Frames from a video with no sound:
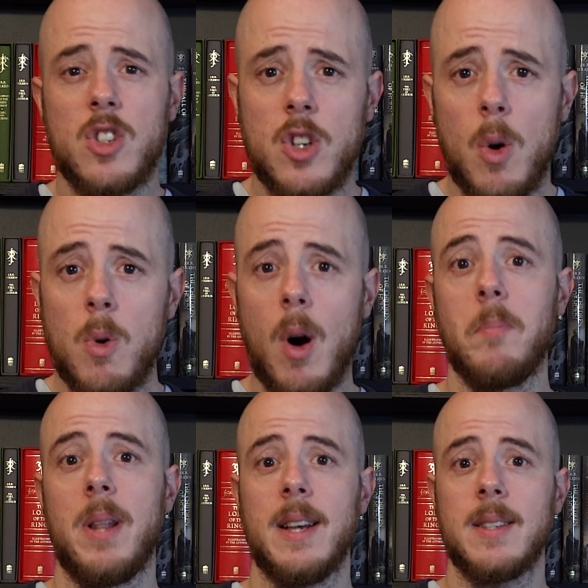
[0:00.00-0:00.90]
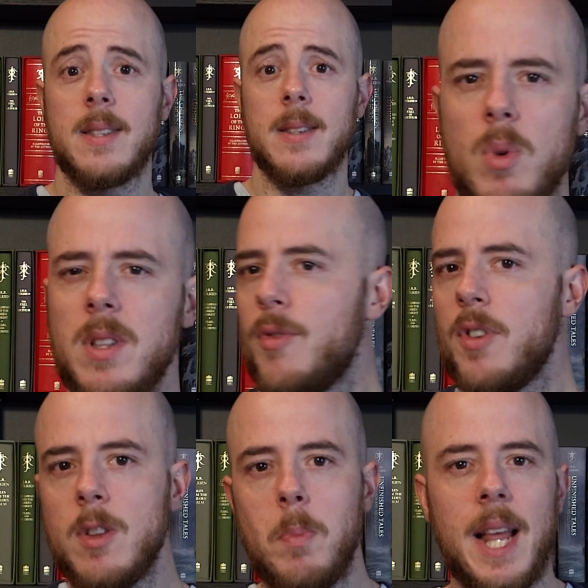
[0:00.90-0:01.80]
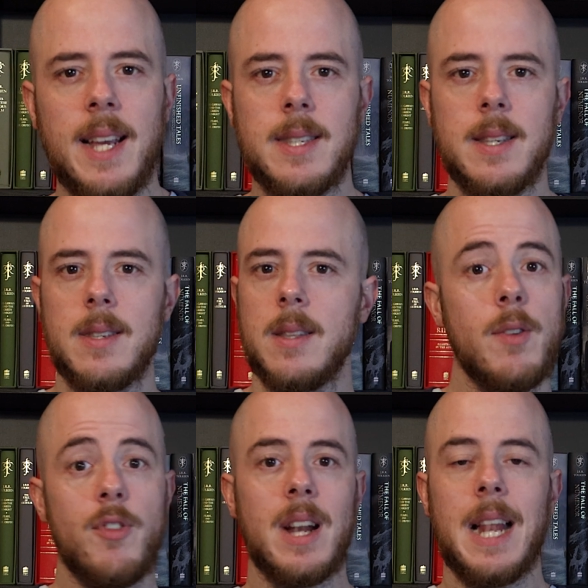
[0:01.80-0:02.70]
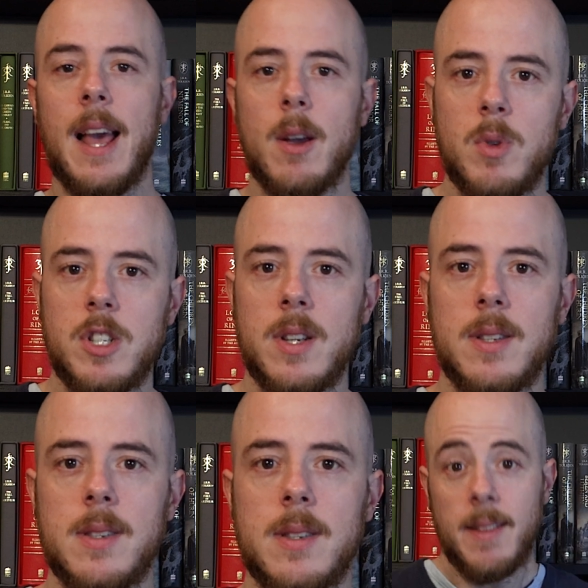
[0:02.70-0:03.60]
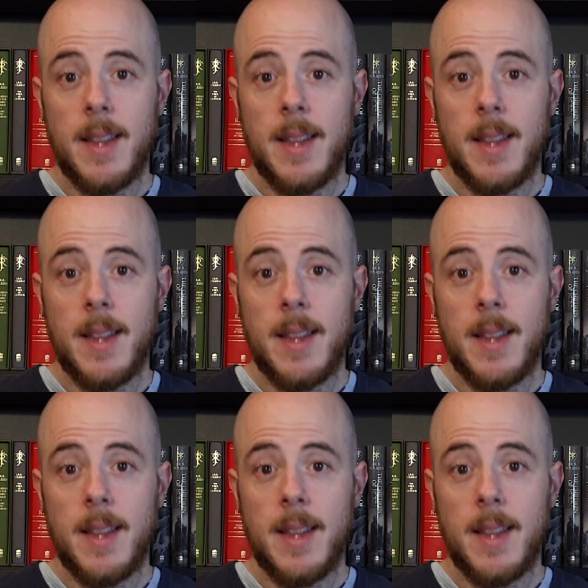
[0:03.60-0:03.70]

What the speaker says: so complex, with different places and different languages,